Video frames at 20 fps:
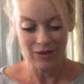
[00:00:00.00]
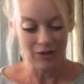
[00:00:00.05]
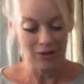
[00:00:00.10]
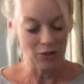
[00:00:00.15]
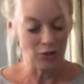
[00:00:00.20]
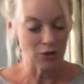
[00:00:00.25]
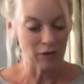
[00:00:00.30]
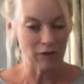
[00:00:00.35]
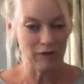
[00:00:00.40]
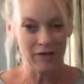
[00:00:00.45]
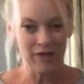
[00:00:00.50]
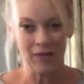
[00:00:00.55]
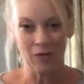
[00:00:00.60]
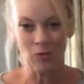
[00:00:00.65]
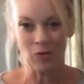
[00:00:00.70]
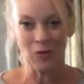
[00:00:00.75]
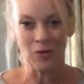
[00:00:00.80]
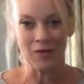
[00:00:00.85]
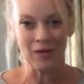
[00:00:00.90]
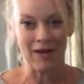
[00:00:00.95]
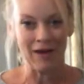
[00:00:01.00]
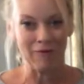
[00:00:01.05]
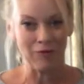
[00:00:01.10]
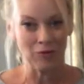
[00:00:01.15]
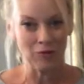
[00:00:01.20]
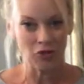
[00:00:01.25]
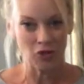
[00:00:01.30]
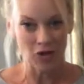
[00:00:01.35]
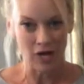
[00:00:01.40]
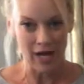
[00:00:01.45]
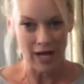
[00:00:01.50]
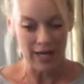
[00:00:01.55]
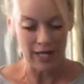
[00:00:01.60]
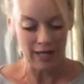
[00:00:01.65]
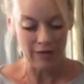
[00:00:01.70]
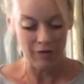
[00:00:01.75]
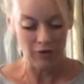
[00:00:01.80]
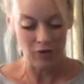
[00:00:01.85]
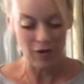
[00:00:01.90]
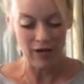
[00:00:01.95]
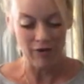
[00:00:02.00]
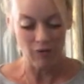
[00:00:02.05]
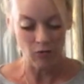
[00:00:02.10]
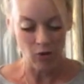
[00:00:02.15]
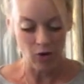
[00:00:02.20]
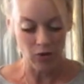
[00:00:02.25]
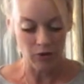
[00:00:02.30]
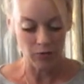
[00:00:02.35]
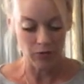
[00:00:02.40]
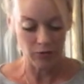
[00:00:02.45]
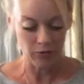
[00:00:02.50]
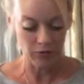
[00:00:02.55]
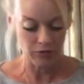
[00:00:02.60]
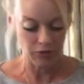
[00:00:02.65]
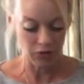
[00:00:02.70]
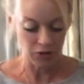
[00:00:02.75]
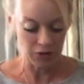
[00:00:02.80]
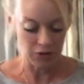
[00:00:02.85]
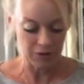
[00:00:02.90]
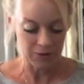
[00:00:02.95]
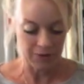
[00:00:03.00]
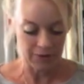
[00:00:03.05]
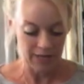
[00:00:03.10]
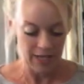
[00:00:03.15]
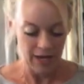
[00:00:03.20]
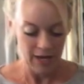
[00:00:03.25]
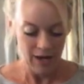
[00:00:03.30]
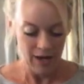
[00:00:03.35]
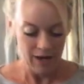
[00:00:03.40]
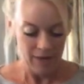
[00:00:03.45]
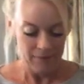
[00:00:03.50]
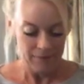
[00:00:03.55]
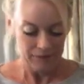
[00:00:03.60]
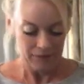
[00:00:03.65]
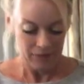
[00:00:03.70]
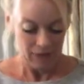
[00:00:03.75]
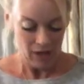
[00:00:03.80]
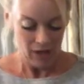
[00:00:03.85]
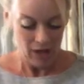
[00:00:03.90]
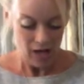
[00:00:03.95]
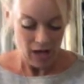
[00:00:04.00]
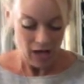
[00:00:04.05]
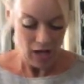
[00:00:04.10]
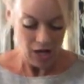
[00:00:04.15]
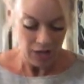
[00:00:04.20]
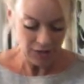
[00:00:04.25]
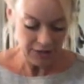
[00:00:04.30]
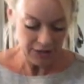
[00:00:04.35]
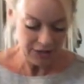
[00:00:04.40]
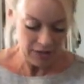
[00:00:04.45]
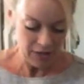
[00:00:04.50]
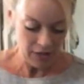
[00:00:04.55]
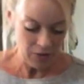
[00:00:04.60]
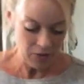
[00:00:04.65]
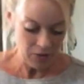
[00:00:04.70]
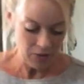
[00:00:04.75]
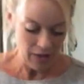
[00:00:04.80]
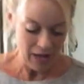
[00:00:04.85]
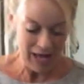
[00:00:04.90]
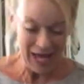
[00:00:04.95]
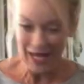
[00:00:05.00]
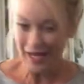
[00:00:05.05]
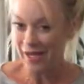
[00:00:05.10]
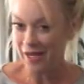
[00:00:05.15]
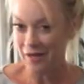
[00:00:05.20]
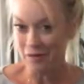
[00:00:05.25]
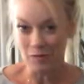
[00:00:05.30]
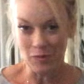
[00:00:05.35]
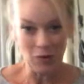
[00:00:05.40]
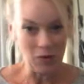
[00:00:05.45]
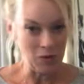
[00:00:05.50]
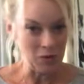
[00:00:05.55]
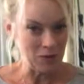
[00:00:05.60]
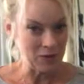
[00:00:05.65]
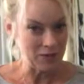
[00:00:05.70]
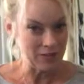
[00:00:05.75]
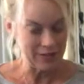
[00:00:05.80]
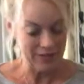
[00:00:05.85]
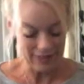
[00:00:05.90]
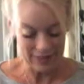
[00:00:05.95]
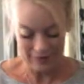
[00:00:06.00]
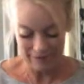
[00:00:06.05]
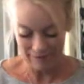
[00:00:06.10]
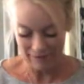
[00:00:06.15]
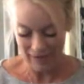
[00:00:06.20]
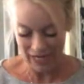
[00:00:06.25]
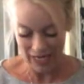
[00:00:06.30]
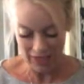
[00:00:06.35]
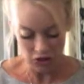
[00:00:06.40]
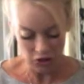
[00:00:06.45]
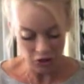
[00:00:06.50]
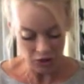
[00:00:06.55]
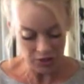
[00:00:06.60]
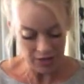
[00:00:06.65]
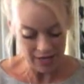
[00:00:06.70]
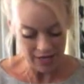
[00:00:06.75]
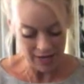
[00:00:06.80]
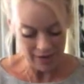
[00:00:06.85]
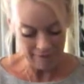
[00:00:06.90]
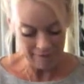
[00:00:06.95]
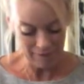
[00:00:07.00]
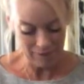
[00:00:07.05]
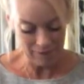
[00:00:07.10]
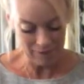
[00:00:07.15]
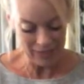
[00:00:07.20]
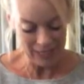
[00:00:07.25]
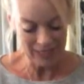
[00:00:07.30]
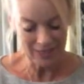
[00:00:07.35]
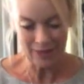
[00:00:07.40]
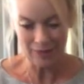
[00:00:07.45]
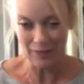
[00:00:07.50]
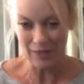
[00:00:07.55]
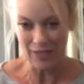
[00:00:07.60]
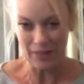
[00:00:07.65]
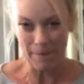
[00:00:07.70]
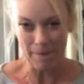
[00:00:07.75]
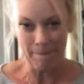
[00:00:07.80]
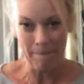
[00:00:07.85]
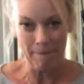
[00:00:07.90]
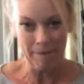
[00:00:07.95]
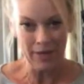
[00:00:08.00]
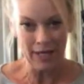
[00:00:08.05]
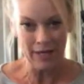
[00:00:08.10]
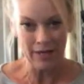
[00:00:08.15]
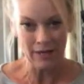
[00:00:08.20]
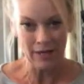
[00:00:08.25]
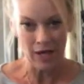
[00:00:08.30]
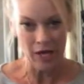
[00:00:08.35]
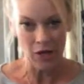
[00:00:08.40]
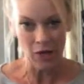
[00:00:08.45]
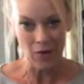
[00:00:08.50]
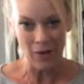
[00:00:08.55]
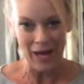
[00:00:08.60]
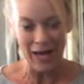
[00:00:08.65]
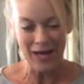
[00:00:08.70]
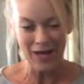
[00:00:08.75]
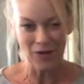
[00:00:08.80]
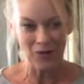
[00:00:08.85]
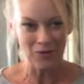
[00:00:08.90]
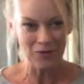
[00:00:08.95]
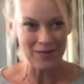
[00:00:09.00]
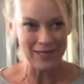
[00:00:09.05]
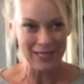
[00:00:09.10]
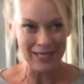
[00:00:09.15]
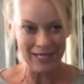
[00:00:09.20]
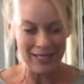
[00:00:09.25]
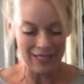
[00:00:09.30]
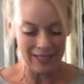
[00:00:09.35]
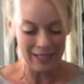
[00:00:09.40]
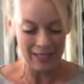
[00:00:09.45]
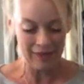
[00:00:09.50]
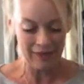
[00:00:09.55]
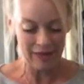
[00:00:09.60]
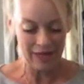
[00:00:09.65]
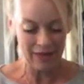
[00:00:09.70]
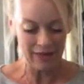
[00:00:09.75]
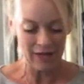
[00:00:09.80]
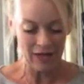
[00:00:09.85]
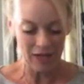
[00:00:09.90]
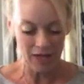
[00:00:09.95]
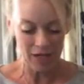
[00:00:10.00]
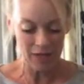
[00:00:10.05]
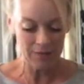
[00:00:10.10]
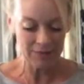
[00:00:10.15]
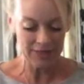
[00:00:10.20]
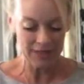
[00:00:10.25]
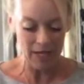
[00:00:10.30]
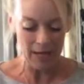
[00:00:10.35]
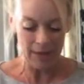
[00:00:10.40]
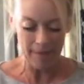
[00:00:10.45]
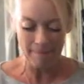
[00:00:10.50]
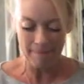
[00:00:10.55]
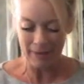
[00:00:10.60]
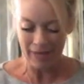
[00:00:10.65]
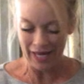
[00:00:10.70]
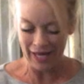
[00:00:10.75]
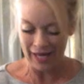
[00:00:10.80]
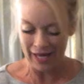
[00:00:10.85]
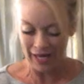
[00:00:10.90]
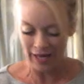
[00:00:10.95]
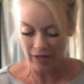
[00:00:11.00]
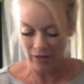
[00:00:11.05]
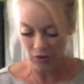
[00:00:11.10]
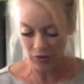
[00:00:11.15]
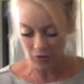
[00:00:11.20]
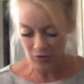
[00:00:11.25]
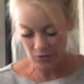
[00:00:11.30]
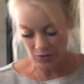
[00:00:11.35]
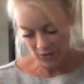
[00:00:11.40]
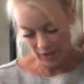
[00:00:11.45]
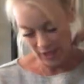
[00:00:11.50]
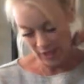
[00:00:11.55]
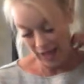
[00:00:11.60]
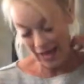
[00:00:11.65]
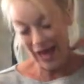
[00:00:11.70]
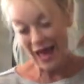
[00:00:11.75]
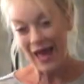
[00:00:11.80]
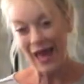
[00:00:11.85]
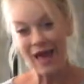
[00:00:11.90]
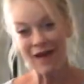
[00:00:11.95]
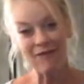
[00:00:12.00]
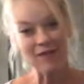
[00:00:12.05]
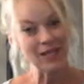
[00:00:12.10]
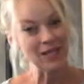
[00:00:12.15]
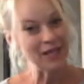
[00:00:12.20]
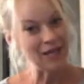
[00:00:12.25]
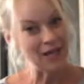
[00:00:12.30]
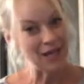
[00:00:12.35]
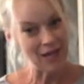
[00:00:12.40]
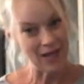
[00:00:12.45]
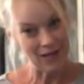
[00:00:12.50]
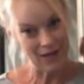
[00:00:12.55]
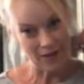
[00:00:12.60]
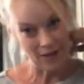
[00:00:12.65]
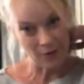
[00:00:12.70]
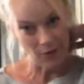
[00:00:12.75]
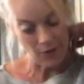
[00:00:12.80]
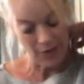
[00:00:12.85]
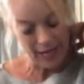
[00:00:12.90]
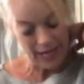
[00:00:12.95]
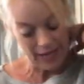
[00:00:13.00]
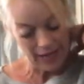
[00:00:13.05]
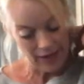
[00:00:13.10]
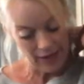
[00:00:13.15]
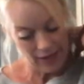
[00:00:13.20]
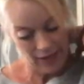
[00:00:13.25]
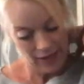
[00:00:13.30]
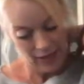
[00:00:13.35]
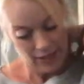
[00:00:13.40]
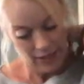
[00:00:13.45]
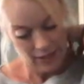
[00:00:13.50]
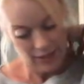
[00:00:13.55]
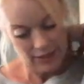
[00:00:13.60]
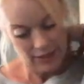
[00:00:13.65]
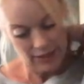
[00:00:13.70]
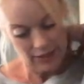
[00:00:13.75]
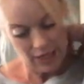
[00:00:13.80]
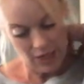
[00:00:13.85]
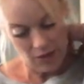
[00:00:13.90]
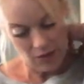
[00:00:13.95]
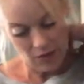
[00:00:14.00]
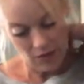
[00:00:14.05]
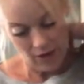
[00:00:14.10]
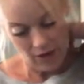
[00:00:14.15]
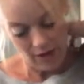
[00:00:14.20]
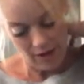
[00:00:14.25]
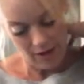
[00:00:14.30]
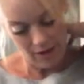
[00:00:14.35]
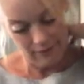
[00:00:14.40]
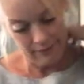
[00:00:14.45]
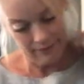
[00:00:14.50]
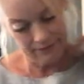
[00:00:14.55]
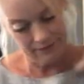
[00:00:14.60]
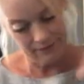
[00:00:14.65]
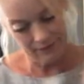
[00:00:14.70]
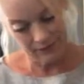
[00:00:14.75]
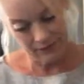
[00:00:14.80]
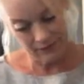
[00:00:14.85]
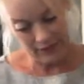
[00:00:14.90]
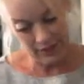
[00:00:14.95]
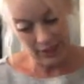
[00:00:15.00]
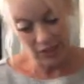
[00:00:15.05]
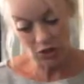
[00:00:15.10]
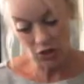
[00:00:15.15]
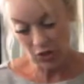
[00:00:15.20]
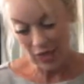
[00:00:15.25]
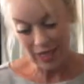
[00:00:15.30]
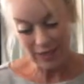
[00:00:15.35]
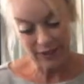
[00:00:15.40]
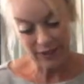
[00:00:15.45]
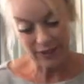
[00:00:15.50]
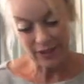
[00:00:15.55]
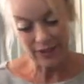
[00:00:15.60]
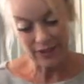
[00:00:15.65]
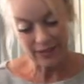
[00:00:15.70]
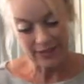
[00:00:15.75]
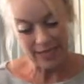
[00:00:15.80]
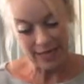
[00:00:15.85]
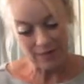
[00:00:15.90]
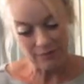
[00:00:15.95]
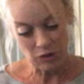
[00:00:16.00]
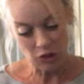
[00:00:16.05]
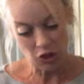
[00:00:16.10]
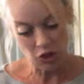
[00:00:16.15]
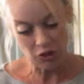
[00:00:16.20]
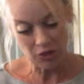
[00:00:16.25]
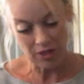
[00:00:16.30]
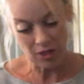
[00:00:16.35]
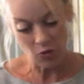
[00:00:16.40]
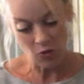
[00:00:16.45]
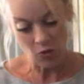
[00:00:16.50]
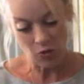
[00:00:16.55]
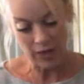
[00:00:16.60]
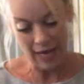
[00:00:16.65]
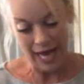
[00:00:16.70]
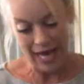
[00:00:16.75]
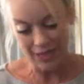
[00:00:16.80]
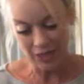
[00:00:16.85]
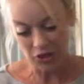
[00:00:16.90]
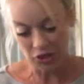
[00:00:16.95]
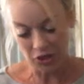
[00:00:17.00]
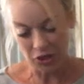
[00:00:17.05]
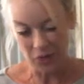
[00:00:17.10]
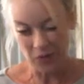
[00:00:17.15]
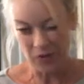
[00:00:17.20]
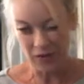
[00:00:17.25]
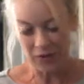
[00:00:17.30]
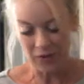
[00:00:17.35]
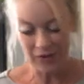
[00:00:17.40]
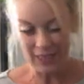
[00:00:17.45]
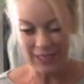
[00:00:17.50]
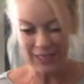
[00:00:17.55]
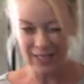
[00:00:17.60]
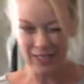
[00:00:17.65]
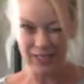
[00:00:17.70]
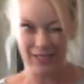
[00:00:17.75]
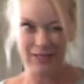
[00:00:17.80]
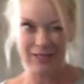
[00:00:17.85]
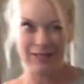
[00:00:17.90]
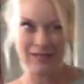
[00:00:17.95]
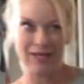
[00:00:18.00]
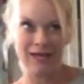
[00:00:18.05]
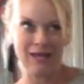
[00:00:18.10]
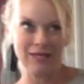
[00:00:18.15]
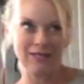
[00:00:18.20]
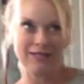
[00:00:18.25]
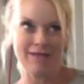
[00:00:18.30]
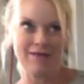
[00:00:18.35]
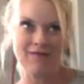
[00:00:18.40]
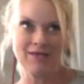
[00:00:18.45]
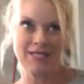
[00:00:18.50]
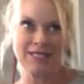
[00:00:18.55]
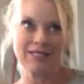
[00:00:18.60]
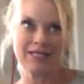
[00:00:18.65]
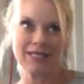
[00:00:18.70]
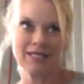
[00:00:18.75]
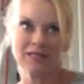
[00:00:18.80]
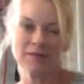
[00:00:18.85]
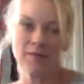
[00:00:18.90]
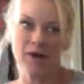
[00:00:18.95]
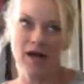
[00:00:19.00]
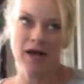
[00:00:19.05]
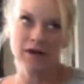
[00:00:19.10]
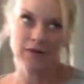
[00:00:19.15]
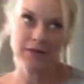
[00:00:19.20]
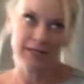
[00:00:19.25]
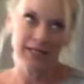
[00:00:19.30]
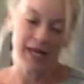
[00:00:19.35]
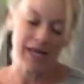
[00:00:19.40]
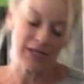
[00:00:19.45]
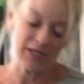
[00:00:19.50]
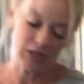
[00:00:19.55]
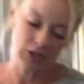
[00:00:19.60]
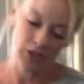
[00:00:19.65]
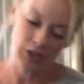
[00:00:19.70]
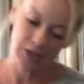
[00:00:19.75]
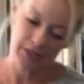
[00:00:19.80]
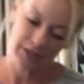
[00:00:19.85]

Your feet will never dry if you have waterproof shoes. Also, hiking boots. That turned out for me to be a big no. I don't need anything that comes up my ankle. I haven't yet anyway. So these are actually the same shoes I wore last year. We only did 76 miles last year.